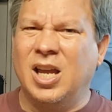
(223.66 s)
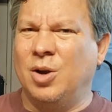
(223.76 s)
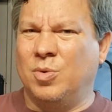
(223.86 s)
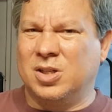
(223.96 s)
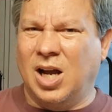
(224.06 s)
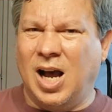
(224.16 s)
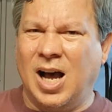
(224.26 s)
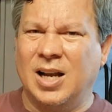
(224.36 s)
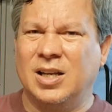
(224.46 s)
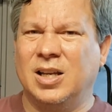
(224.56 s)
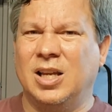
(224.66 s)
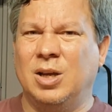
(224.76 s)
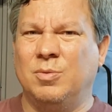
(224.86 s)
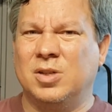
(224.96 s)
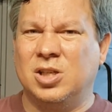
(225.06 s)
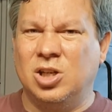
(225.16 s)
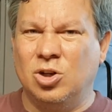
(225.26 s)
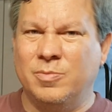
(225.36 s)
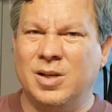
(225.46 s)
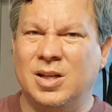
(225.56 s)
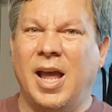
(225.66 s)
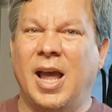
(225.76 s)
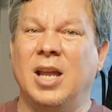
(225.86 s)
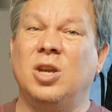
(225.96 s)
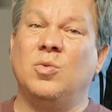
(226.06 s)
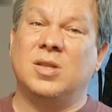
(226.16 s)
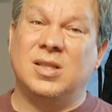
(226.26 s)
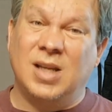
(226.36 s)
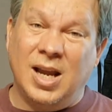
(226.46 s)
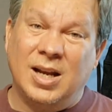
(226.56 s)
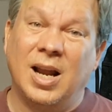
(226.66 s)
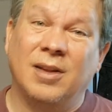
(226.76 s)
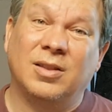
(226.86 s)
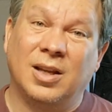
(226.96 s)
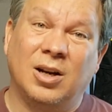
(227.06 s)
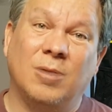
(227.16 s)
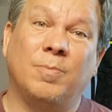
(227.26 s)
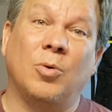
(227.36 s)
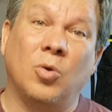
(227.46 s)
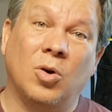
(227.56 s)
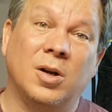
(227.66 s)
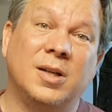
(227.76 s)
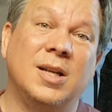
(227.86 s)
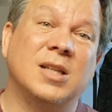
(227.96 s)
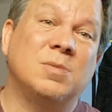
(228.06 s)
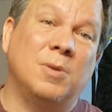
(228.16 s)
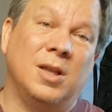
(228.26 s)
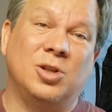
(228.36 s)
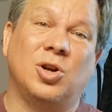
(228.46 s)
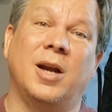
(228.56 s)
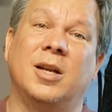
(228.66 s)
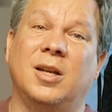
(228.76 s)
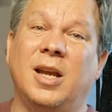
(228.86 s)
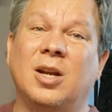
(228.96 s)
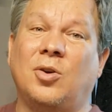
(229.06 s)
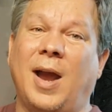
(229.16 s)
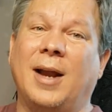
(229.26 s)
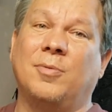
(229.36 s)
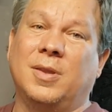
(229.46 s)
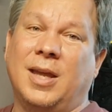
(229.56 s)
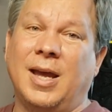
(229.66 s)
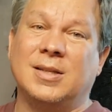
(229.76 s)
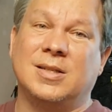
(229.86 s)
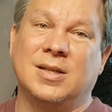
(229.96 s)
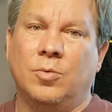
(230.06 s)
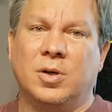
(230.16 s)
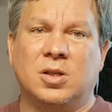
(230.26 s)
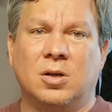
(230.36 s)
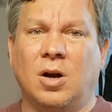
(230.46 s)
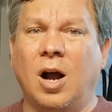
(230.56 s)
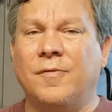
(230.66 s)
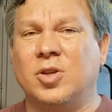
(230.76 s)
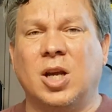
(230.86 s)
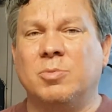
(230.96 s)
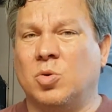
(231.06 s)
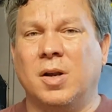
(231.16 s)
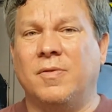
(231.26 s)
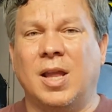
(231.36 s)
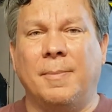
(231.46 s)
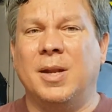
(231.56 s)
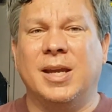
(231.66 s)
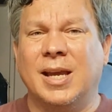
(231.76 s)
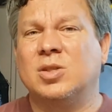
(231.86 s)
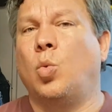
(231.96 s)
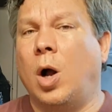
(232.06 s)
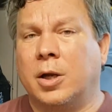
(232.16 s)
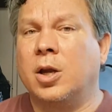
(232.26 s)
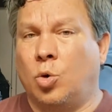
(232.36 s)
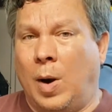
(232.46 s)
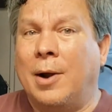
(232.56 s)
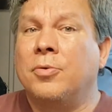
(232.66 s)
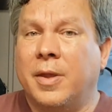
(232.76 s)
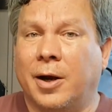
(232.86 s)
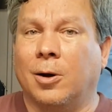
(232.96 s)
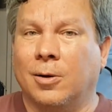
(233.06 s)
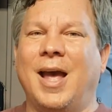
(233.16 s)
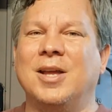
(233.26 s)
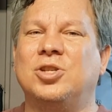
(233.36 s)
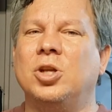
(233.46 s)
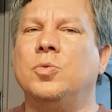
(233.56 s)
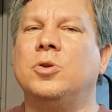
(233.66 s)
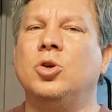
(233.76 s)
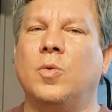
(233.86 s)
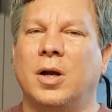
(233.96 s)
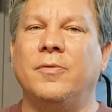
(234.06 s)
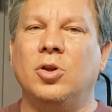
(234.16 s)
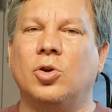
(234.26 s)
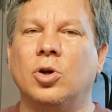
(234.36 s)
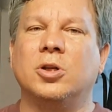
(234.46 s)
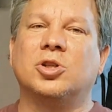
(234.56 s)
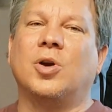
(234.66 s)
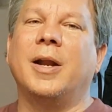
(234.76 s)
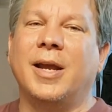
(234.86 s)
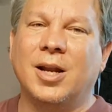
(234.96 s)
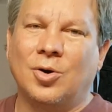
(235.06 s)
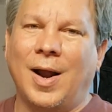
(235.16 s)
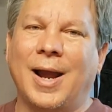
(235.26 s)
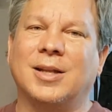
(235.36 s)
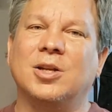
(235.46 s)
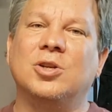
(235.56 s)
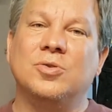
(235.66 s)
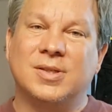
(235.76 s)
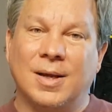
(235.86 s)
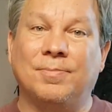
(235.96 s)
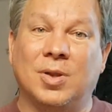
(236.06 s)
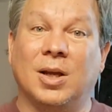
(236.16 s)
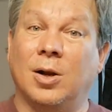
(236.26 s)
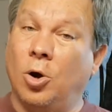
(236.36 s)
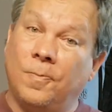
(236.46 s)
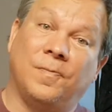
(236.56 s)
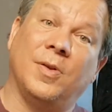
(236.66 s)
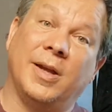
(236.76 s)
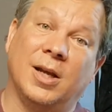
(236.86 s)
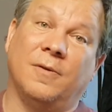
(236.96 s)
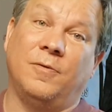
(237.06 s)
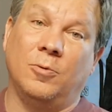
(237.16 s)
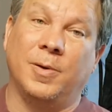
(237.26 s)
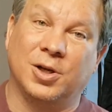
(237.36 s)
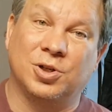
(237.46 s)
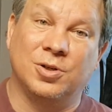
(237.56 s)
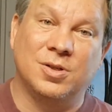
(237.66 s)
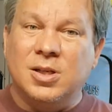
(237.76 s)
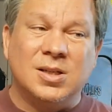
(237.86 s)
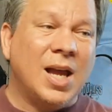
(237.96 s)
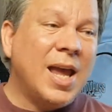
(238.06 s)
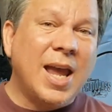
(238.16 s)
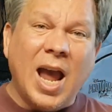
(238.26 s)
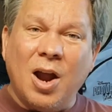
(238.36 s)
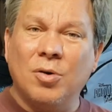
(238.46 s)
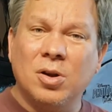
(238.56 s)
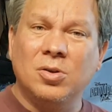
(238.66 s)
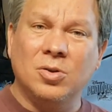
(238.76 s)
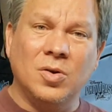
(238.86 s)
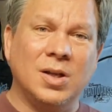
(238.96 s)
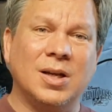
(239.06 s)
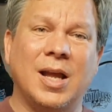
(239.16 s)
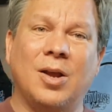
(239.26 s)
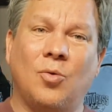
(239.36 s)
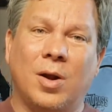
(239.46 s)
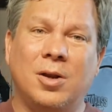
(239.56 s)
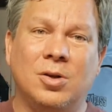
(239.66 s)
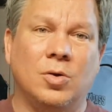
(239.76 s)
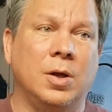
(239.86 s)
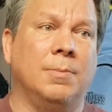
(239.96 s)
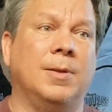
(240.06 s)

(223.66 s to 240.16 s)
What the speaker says: It was hot, it was humid, and you would stand out there bored, desperately trying to interact with guests, which there oftentimes weren't even that many guests walking around there. And so you would do whatever you could to try to interact and do something and hopefully get a few pictures. Just, hey, how are you doing today? What are you doing?